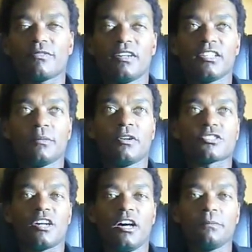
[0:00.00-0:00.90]
That was like
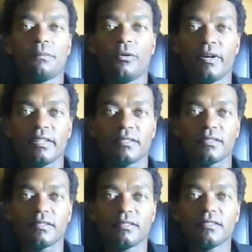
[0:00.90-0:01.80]
one of the most on
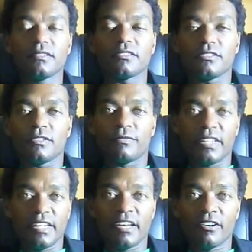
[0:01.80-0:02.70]
point
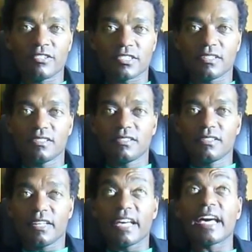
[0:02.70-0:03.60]

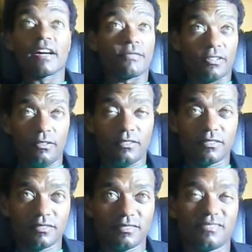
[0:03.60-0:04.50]
videos
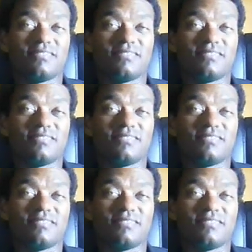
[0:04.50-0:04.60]
ever.